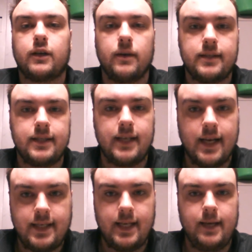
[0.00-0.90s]
Cult of
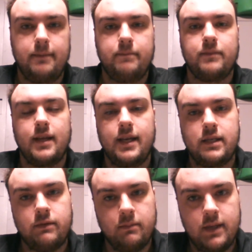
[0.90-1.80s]
Dusty.
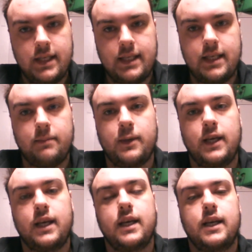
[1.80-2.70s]
He's from
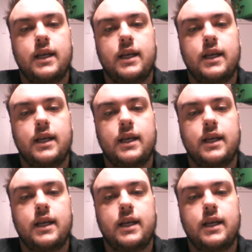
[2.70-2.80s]
Mississippi.